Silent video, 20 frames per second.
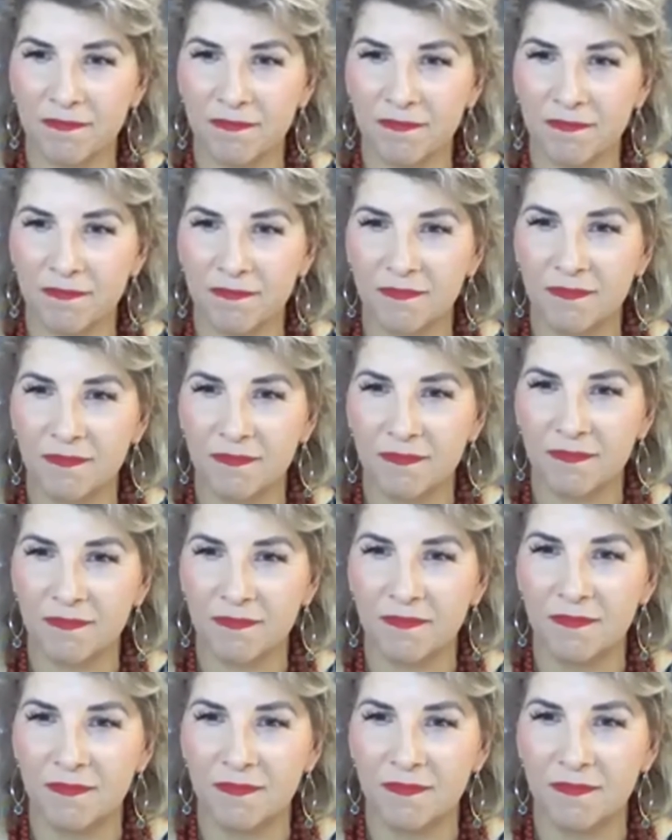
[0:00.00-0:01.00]
We do
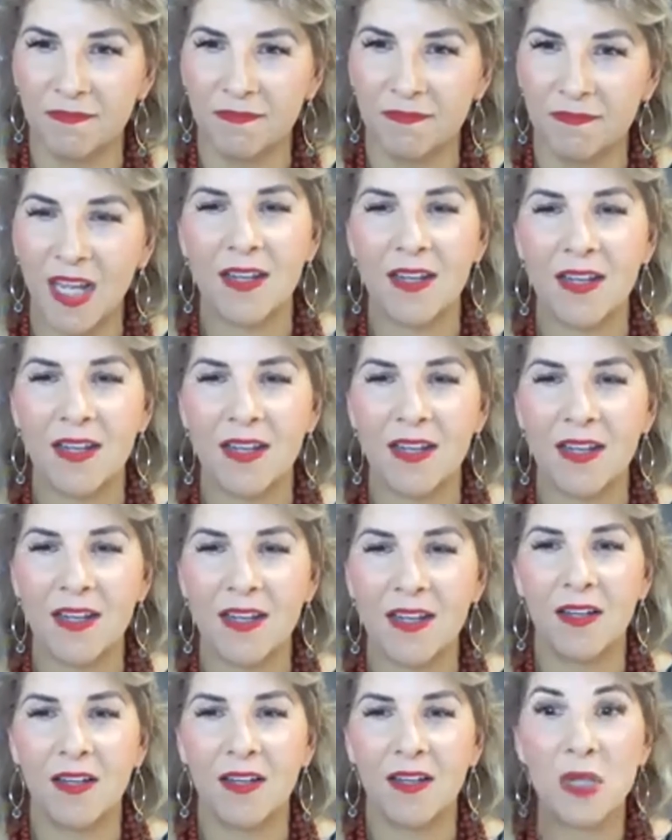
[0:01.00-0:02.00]
sometimes sign up
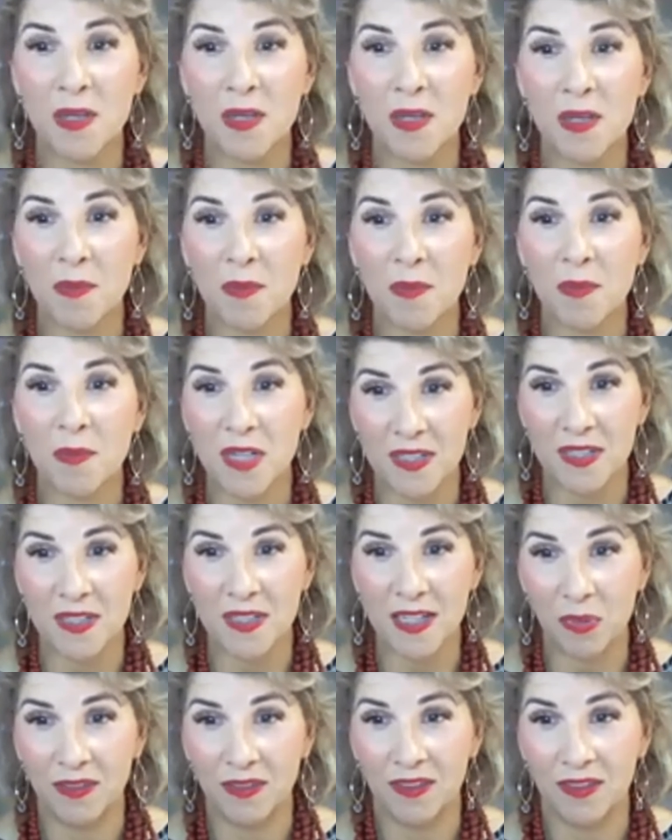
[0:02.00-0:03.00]

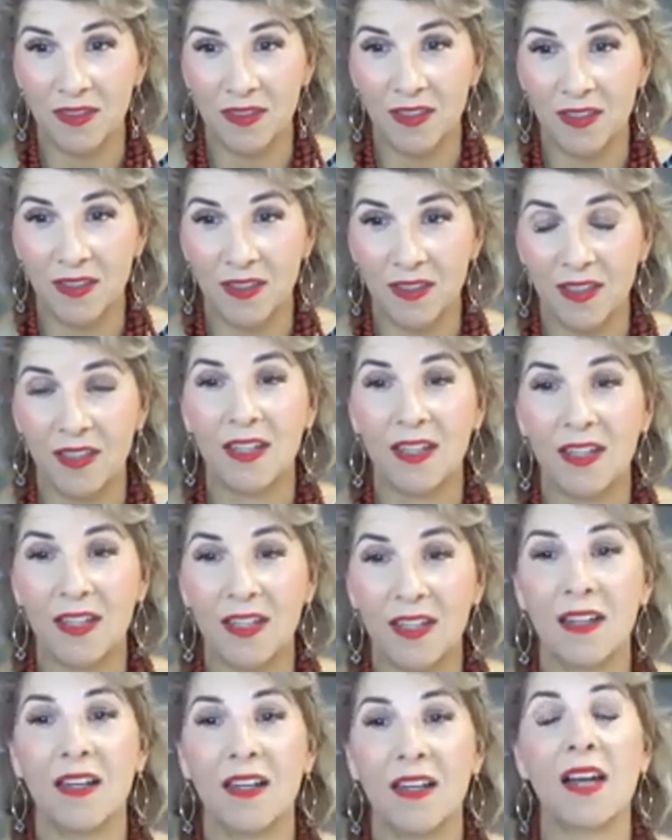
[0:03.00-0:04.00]
again and again in our
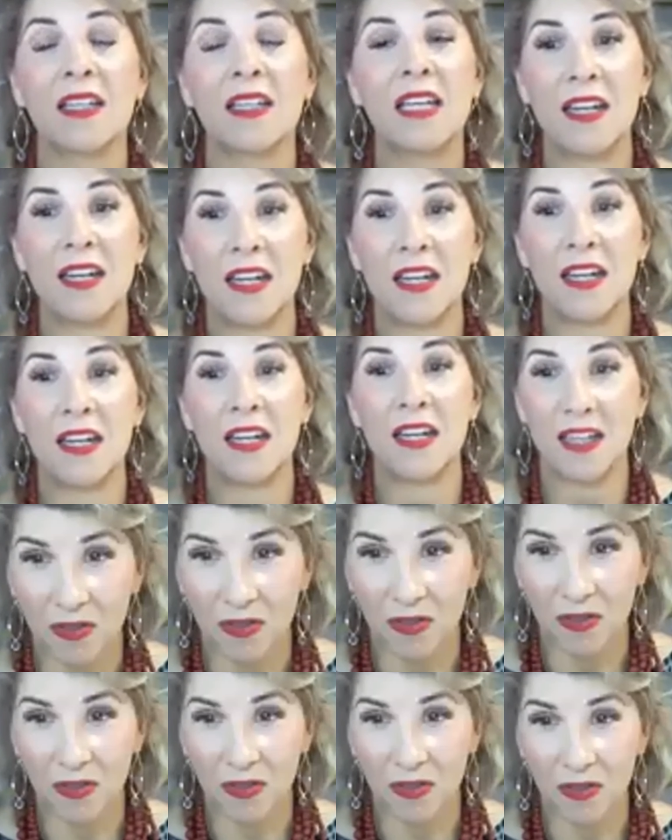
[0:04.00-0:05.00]
life to learn the same
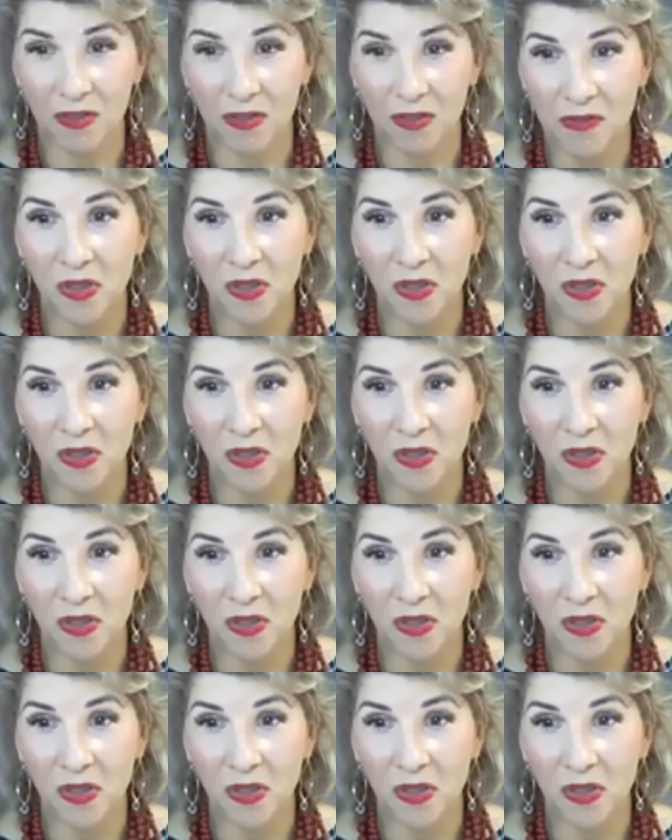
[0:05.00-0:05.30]
lesson.